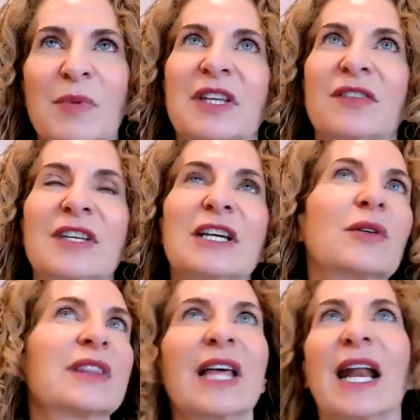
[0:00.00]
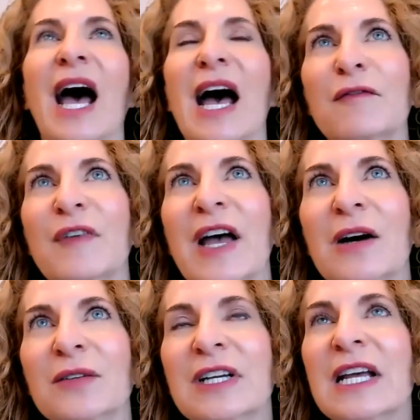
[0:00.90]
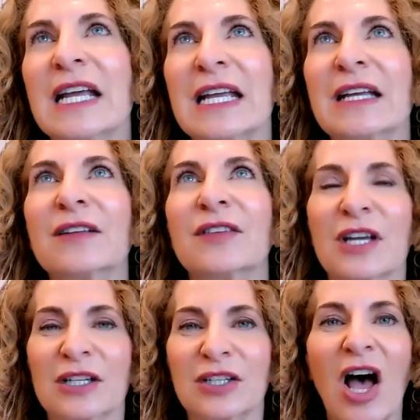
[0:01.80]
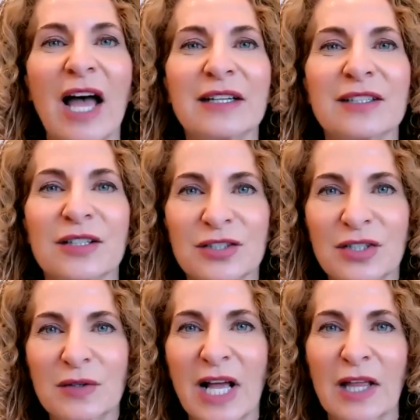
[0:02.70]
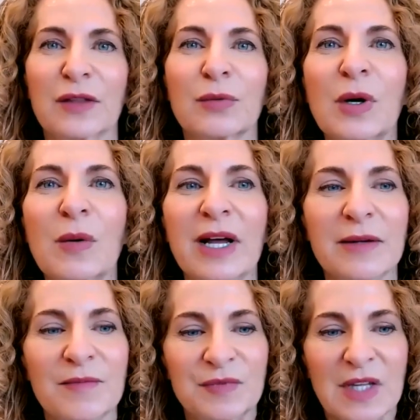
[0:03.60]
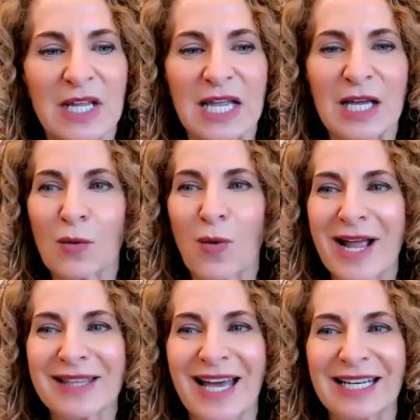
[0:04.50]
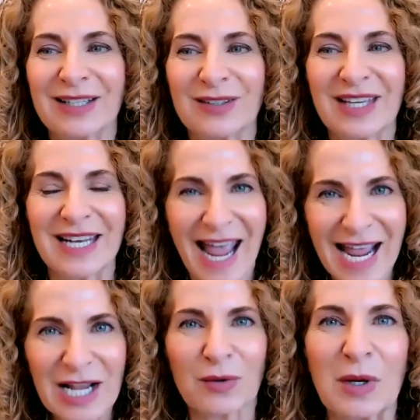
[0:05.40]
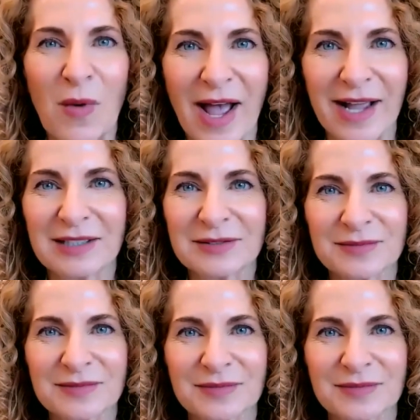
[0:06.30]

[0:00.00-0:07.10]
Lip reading: But the secret that I found is not to get through it in a way that is an angry way,